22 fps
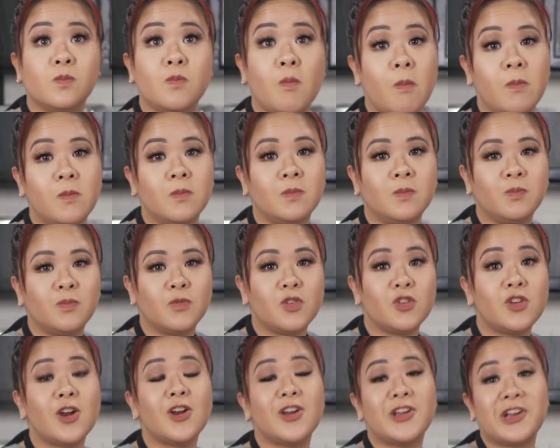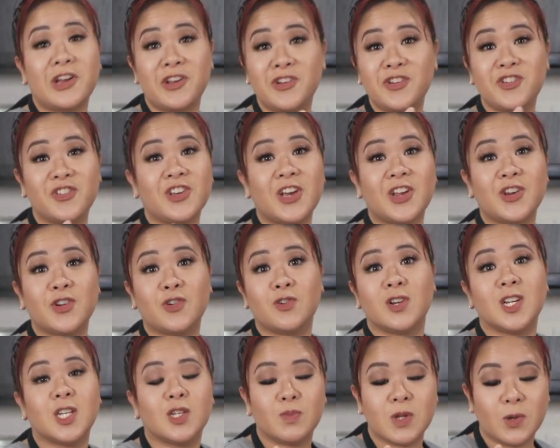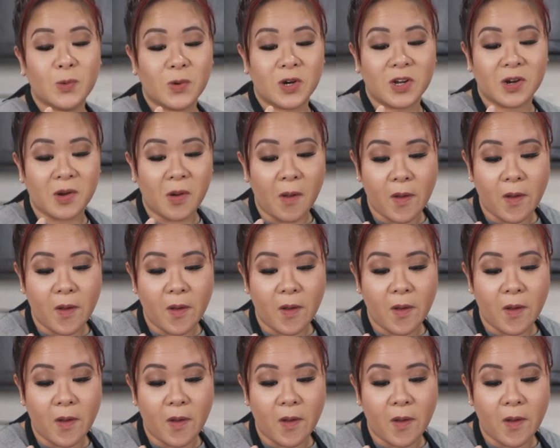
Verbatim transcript: Okay. Sorry, I just got a crispy one.